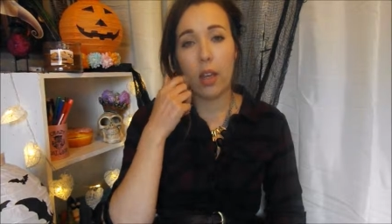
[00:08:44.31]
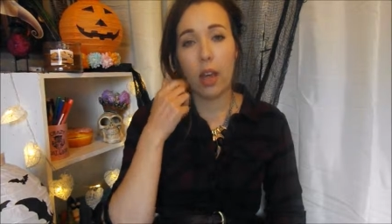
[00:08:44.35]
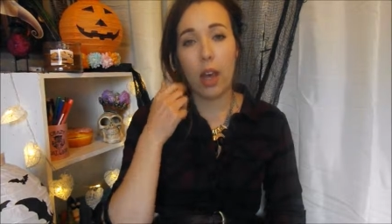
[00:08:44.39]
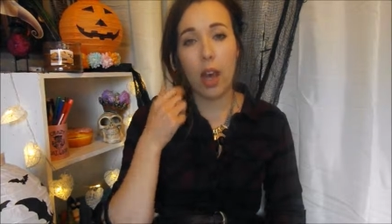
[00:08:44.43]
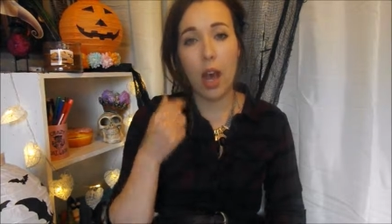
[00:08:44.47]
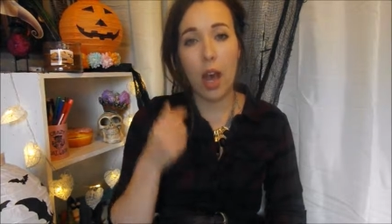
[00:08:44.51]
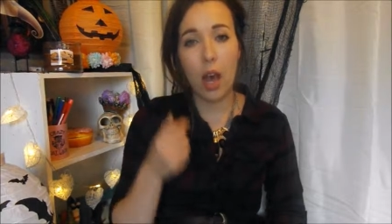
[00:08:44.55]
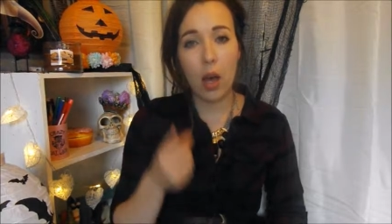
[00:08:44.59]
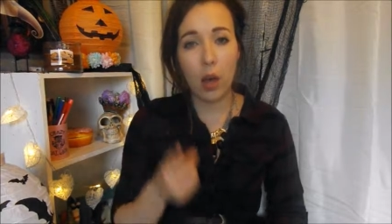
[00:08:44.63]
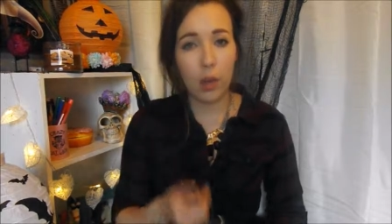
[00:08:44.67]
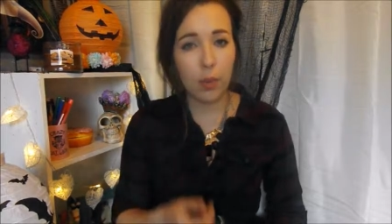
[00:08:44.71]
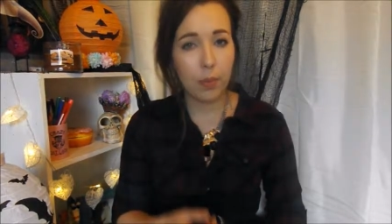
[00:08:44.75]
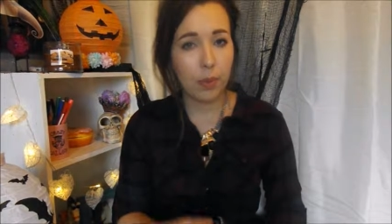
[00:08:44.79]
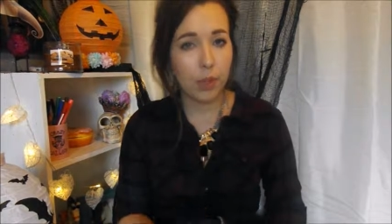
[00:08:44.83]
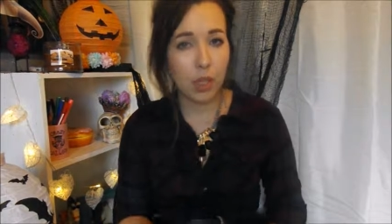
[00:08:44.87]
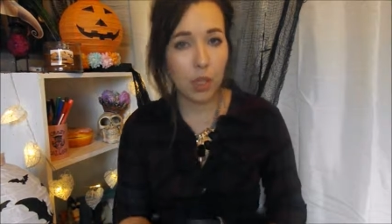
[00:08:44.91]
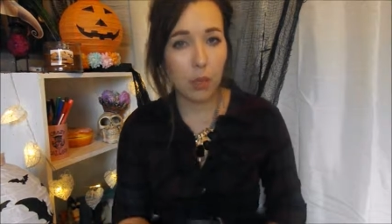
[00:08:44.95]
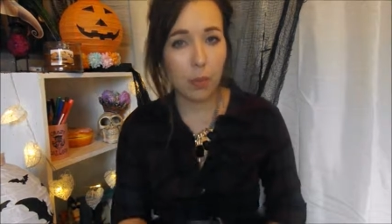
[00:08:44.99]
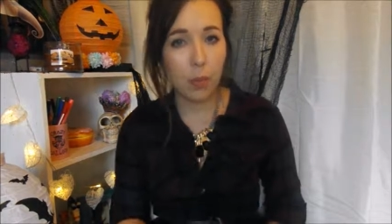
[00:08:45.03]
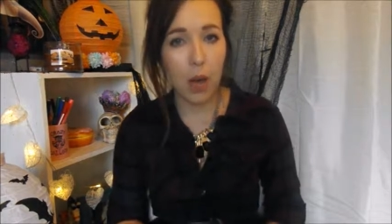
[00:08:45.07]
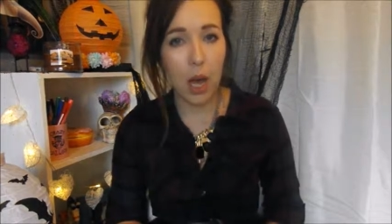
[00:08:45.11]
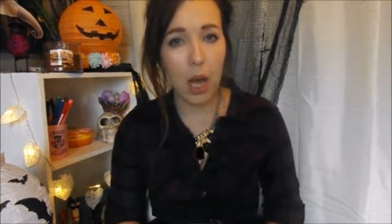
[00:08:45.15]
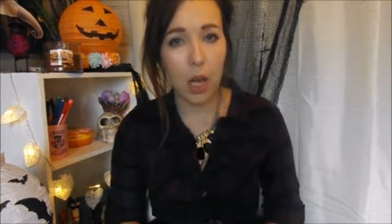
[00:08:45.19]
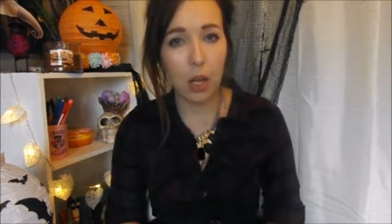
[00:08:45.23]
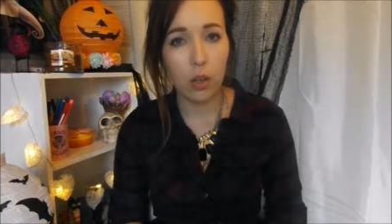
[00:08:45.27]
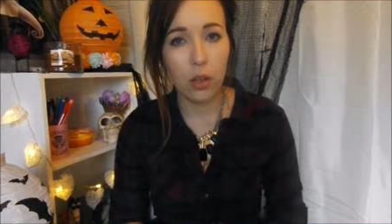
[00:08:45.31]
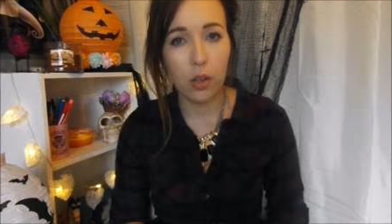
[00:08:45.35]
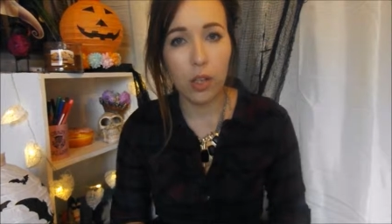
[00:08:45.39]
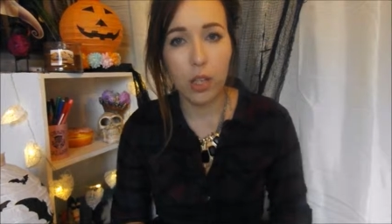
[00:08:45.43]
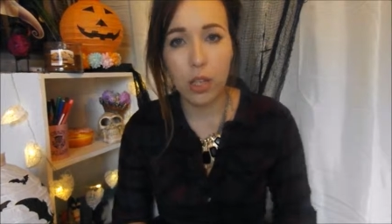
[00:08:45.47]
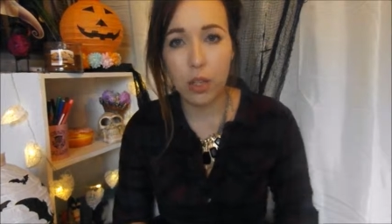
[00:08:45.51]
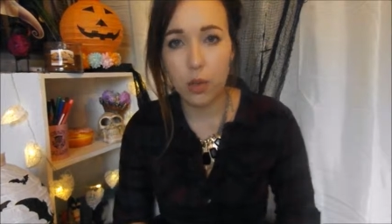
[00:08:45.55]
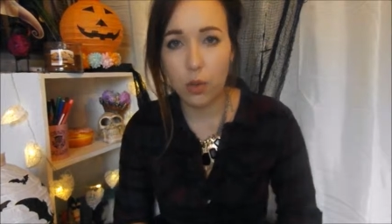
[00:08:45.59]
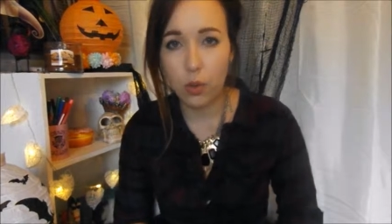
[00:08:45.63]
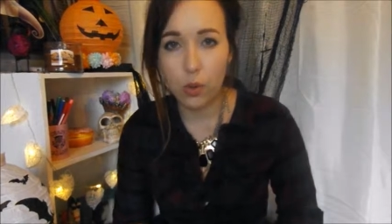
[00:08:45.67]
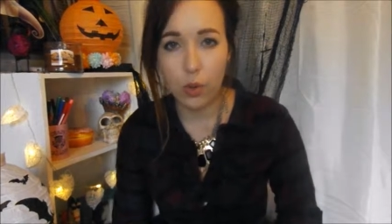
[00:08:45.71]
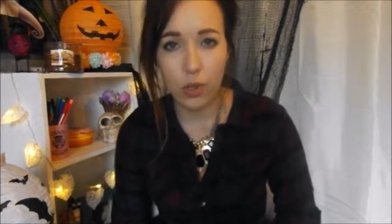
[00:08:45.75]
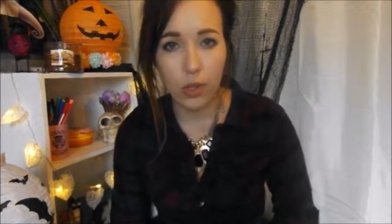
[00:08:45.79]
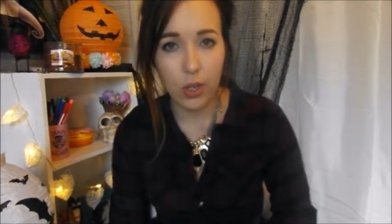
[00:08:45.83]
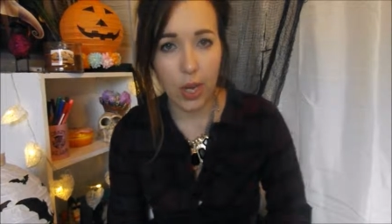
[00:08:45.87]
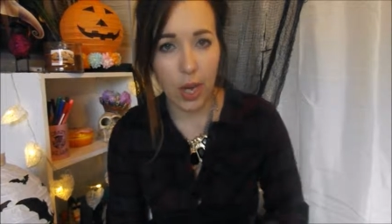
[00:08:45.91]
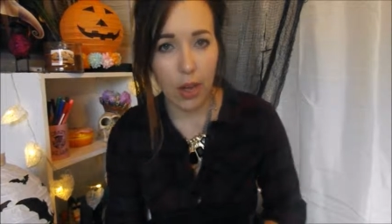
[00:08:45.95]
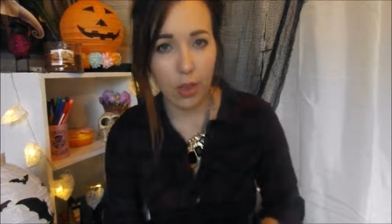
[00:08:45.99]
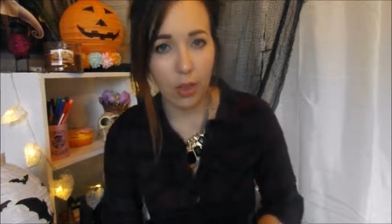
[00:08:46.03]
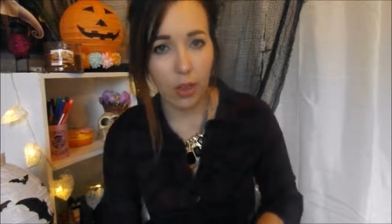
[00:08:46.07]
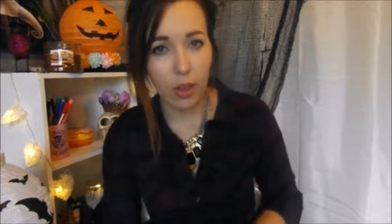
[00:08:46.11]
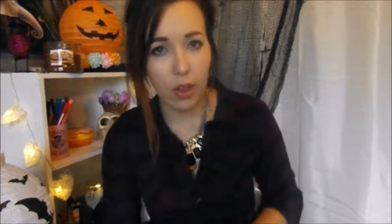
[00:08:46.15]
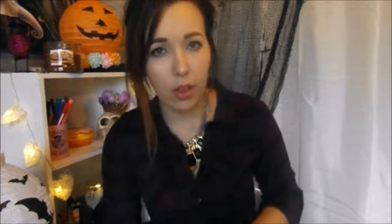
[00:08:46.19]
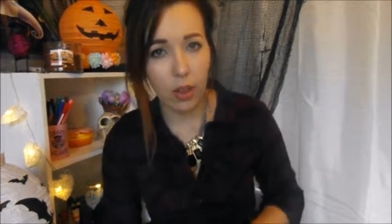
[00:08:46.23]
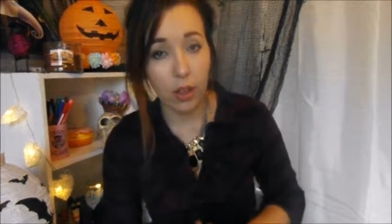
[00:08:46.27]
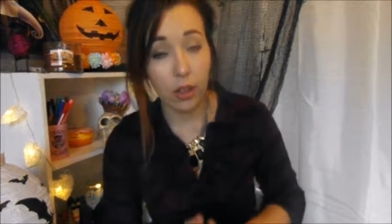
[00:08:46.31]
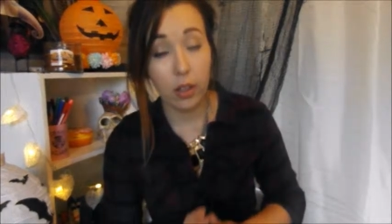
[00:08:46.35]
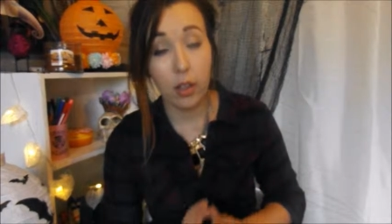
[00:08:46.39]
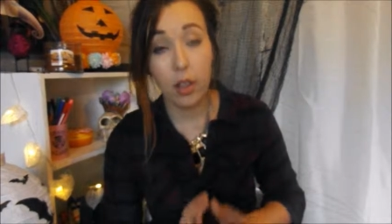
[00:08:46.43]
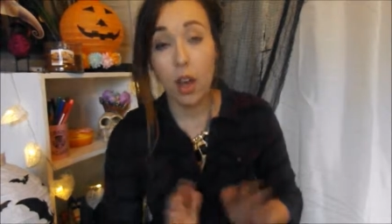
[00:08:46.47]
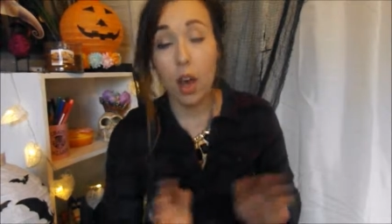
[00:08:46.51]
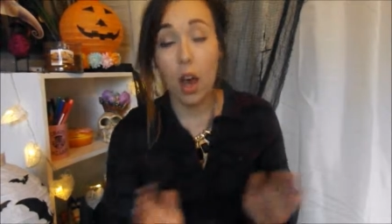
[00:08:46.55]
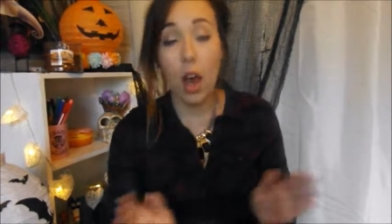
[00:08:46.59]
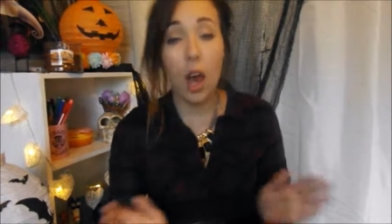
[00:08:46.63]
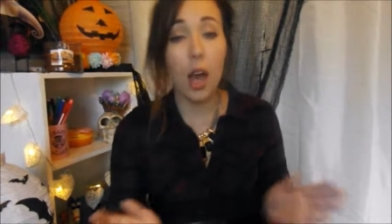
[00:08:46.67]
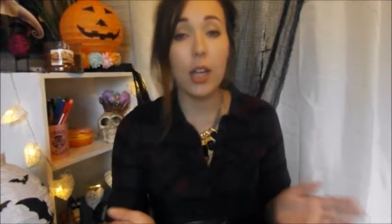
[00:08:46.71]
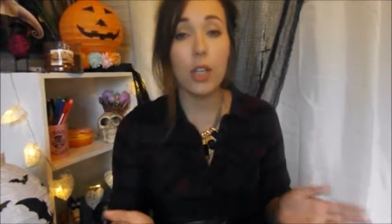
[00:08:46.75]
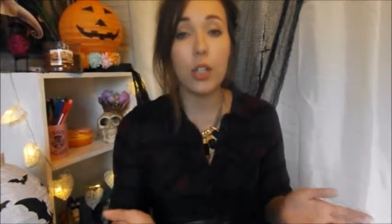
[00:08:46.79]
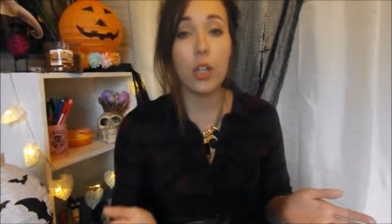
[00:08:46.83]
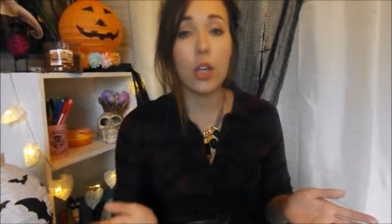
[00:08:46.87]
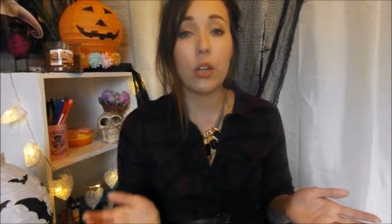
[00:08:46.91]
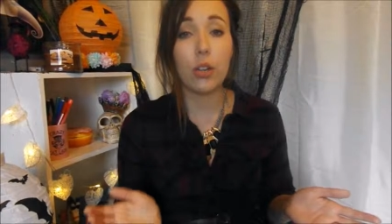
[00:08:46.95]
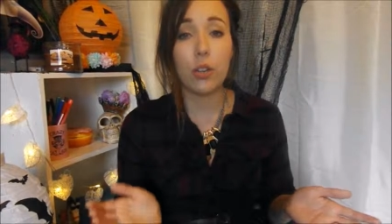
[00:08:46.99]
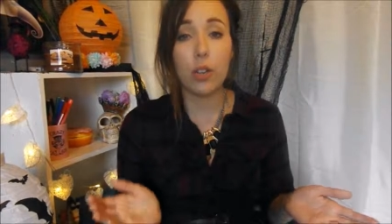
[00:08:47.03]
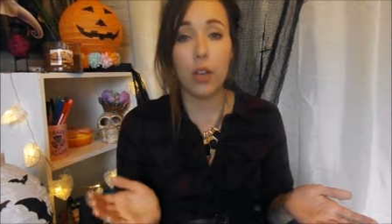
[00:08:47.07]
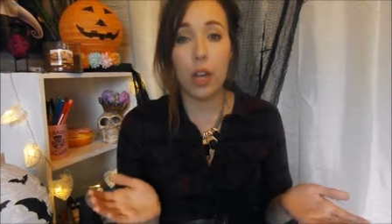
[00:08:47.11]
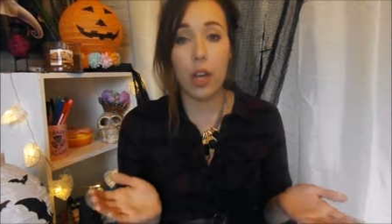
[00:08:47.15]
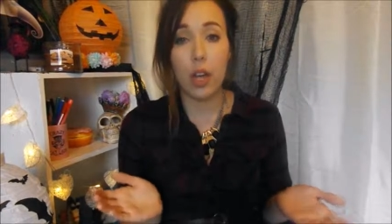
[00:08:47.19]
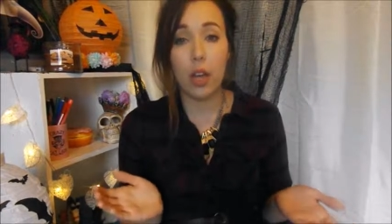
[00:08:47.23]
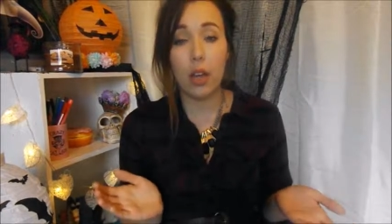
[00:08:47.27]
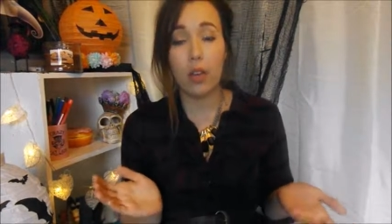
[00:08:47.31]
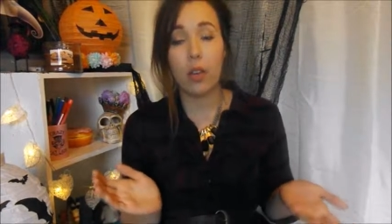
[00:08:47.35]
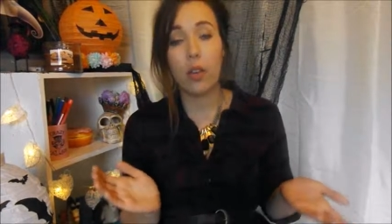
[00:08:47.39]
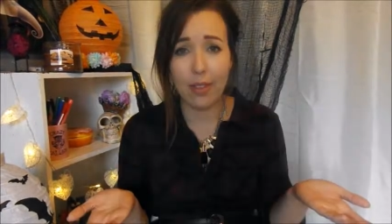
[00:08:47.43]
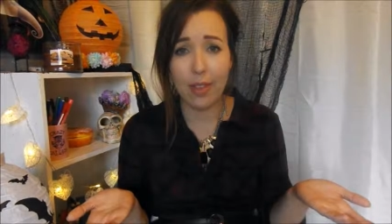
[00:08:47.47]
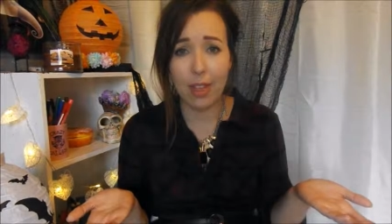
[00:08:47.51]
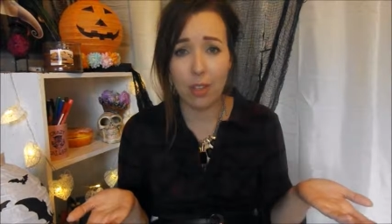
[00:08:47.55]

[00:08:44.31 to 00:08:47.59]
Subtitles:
how I'm gonna pile these all together, I don't know.